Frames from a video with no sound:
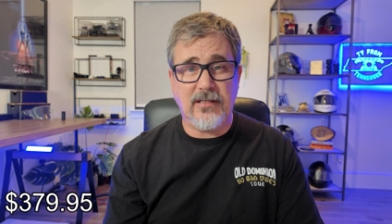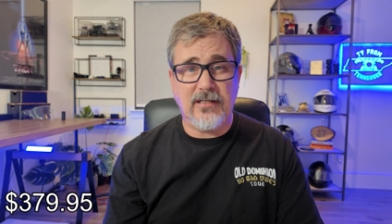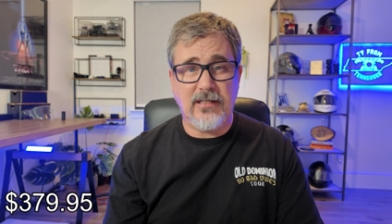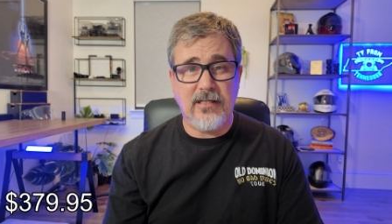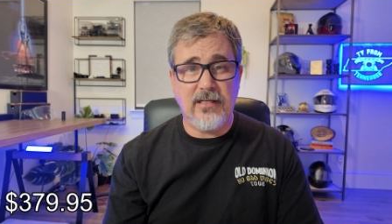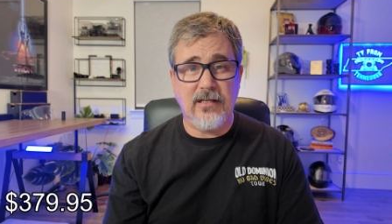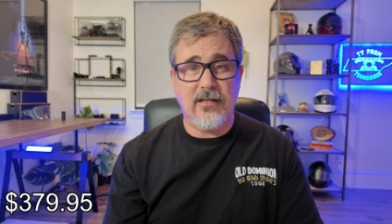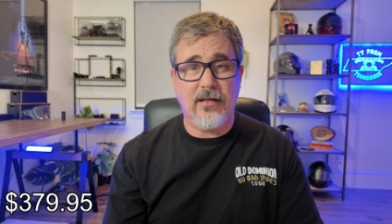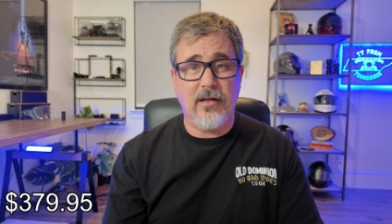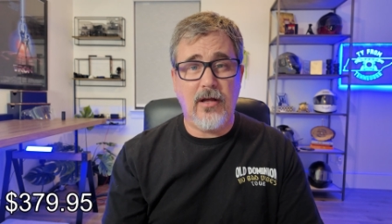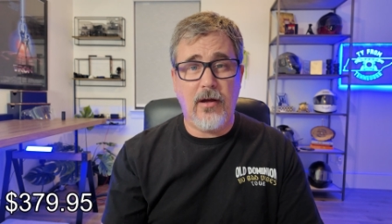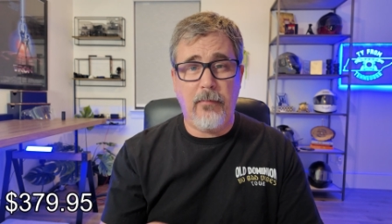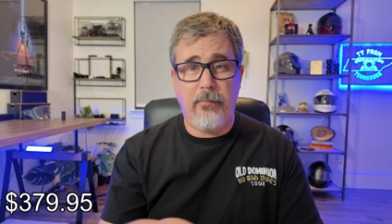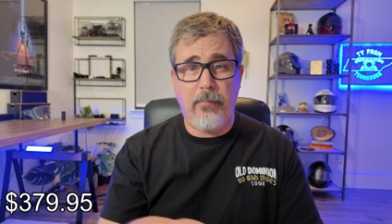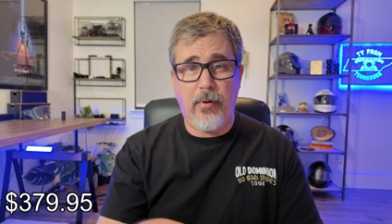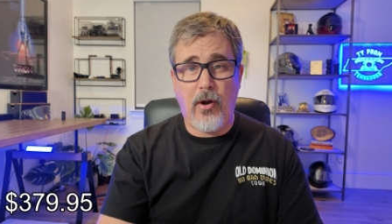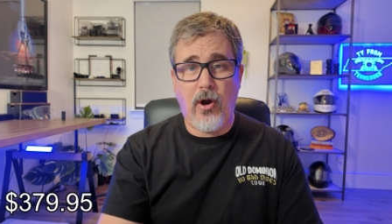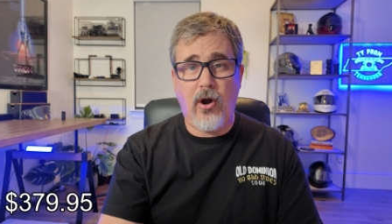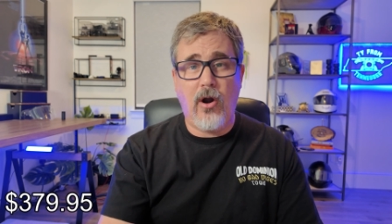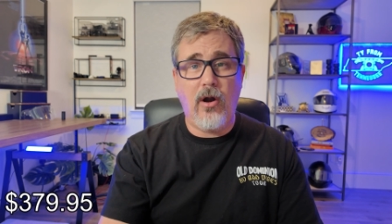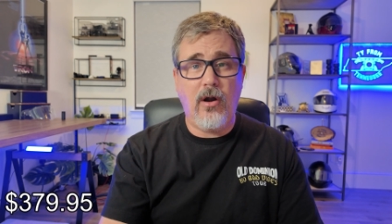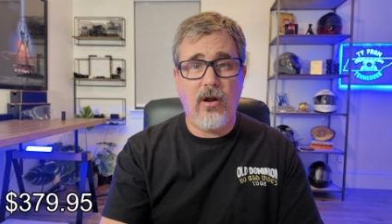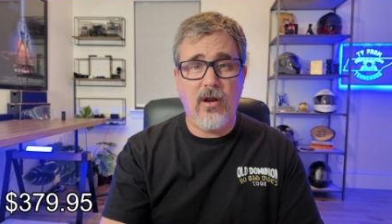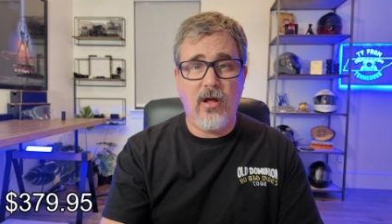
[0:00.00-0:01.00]
Again, a
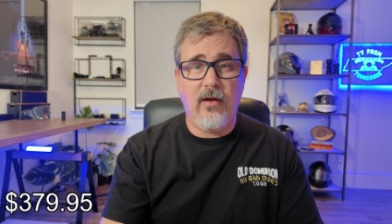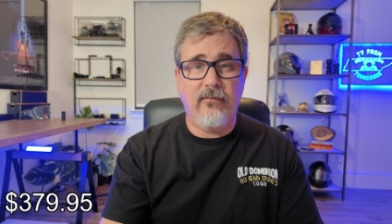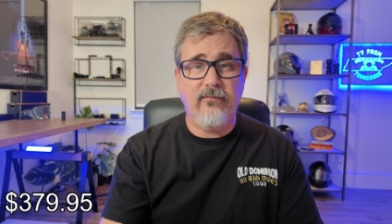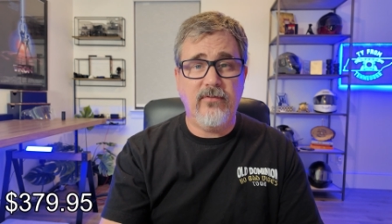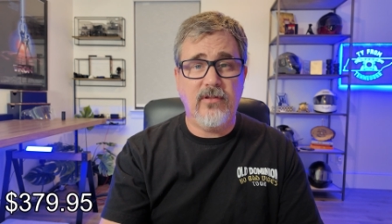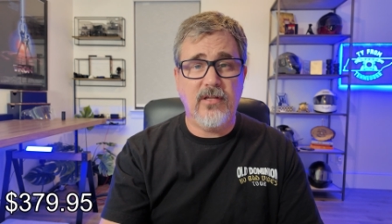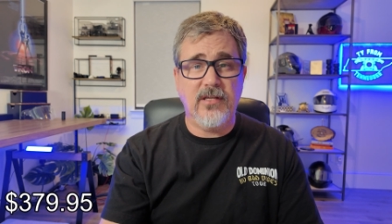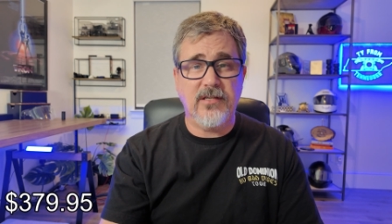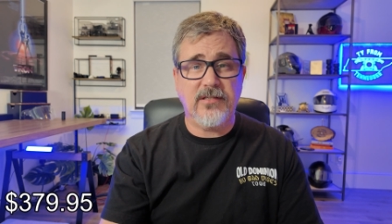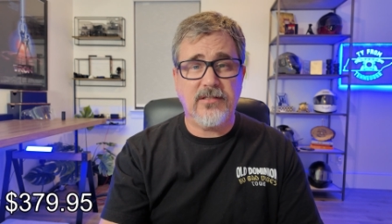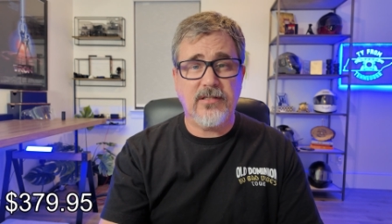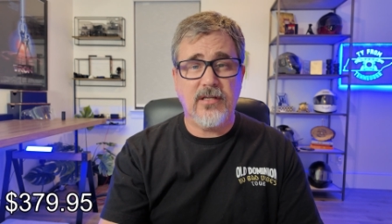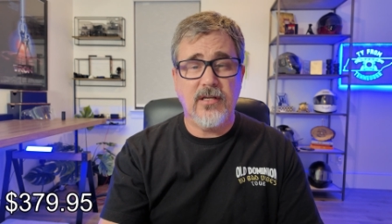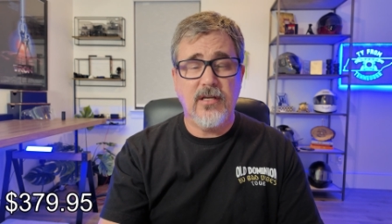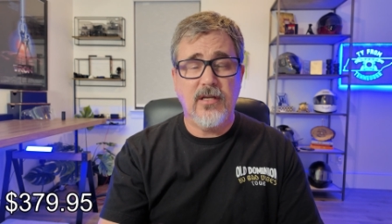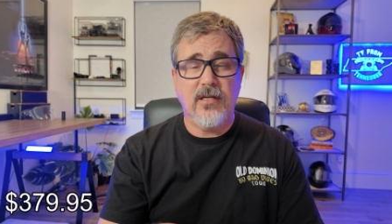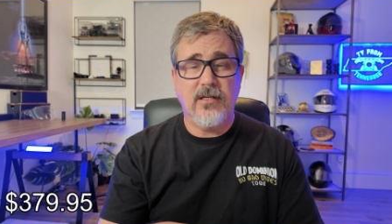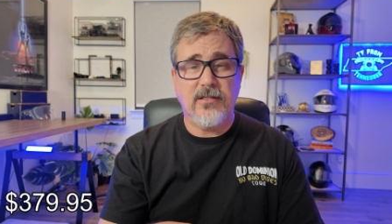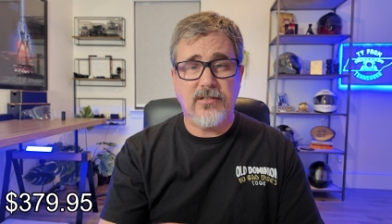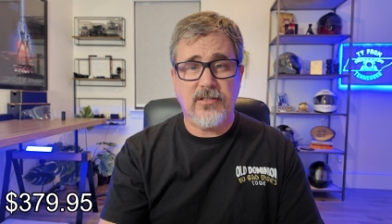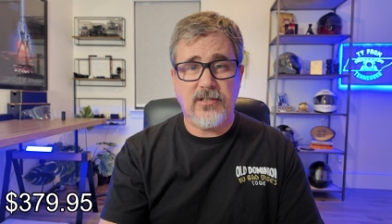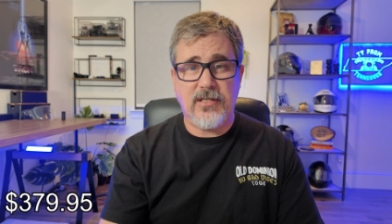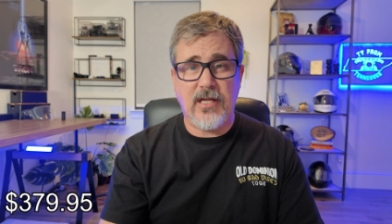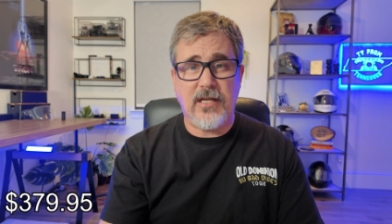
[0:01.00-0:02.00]
part of this
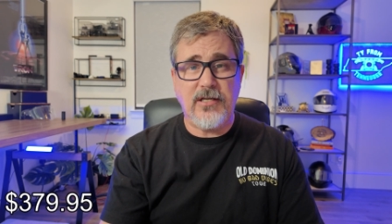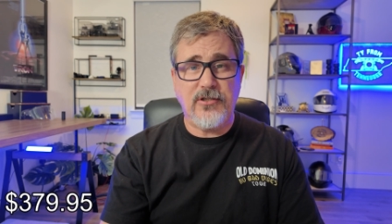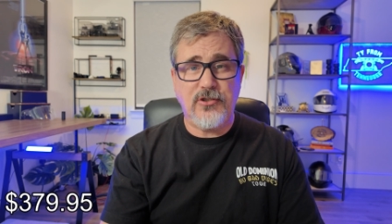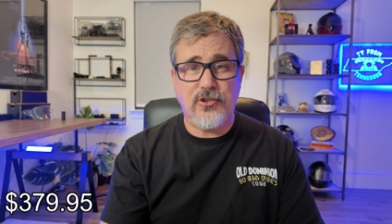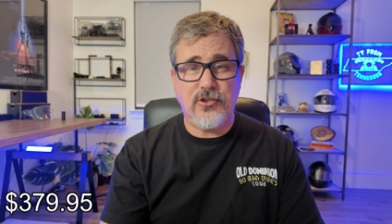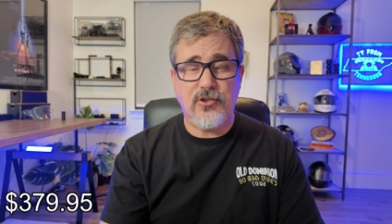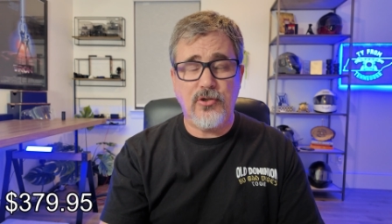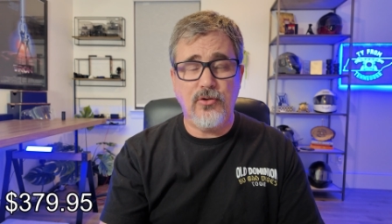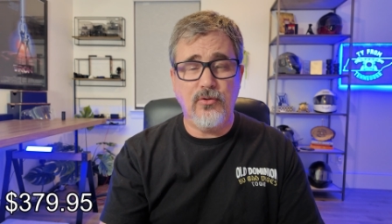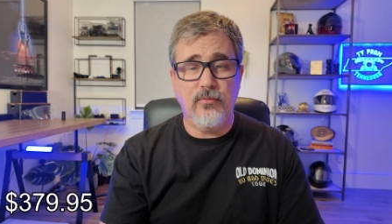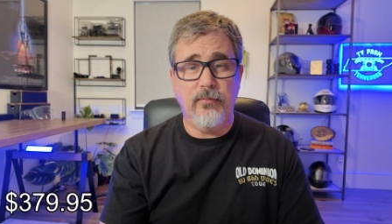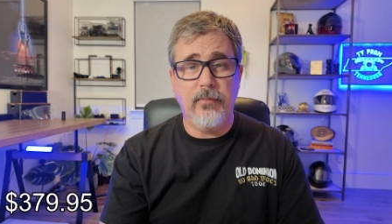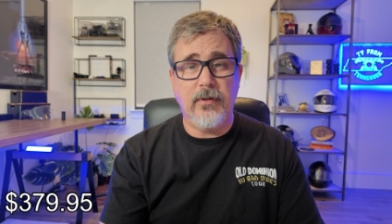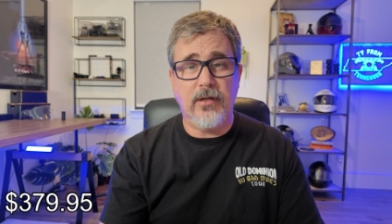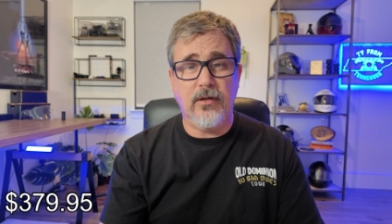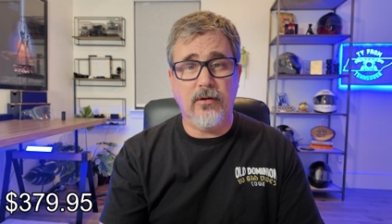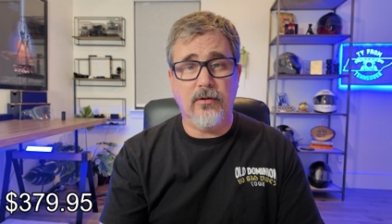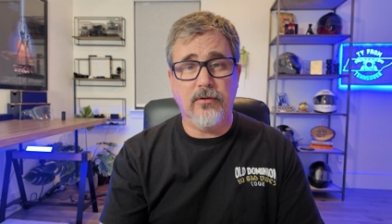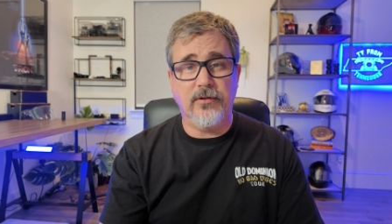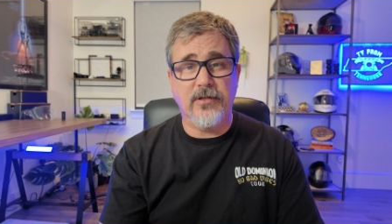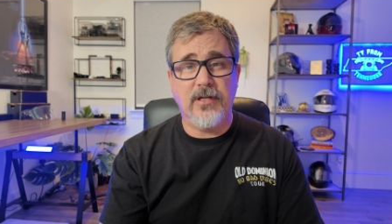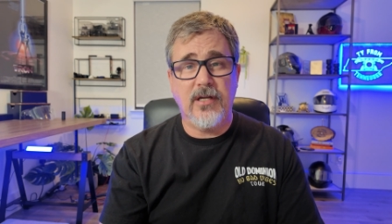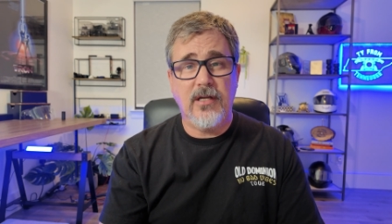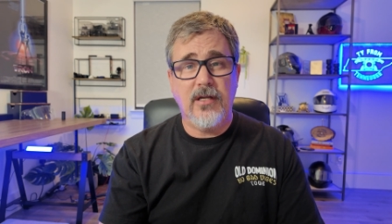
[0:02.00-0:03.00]
Stage 2
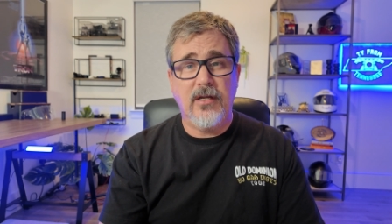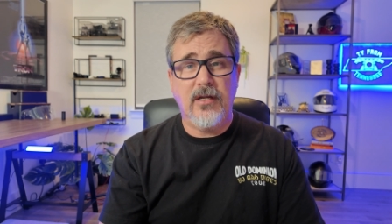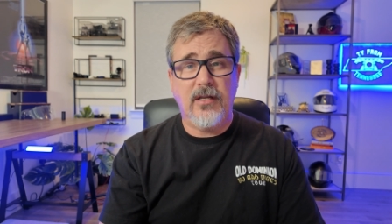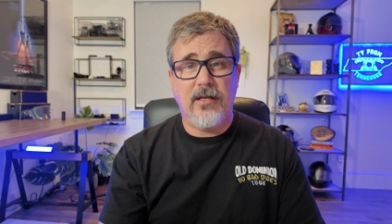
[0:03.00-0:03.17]
build.